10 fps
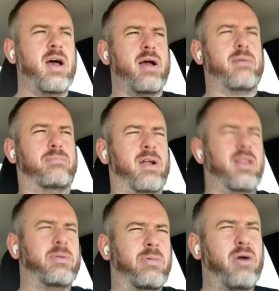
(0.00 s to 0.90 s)
but in
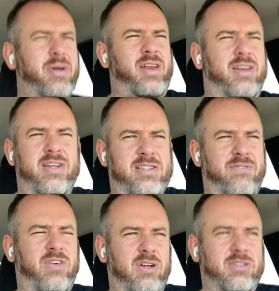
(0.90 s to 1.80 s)
the moment it doesn't
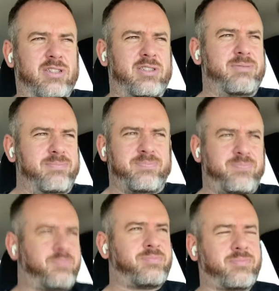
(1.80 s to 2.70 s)
feel good.
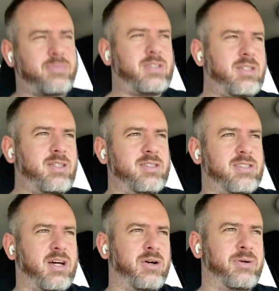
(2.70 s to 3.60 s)

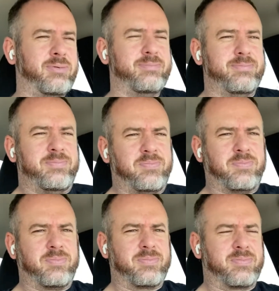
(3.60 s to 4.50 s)
So
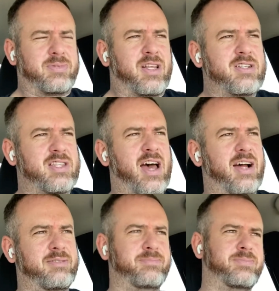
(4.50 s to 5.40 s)
there's that.
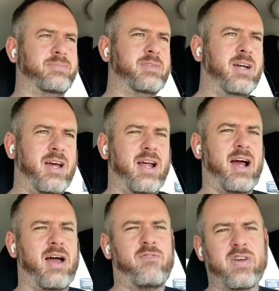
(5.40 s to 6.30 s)
And
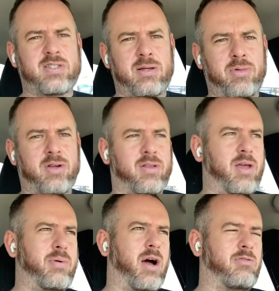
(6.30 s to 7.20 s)
I feel similarly
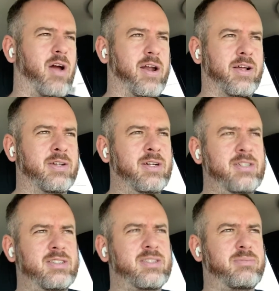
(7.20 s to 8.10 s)
about writing.
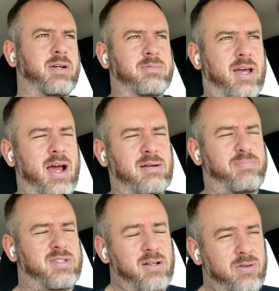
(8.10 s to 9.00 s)
Sometimes I
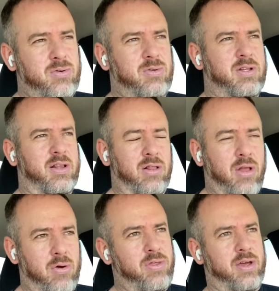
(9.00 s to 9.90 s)
absolutely
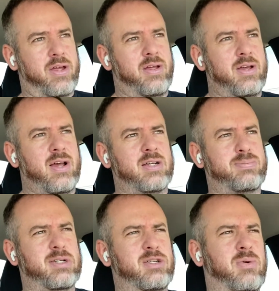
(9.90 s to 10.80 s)
loathe it,
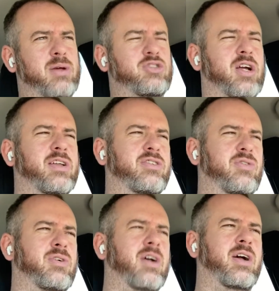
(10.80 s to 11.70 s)
especially when I'm trying to
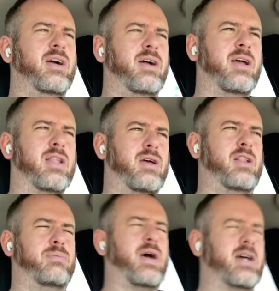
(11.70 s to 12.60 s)
do, in
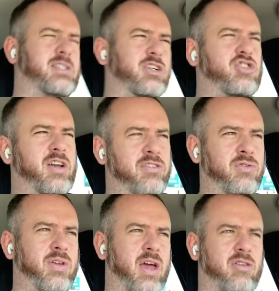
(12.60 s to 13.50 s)
the past I tried to do
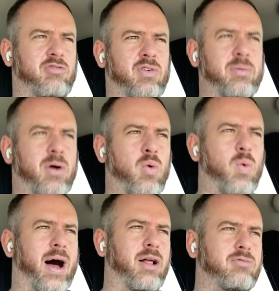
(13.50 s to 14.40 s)
NaNoWriMo
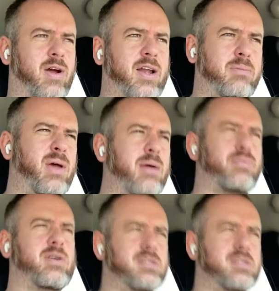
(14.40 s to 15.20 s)
while writing papers.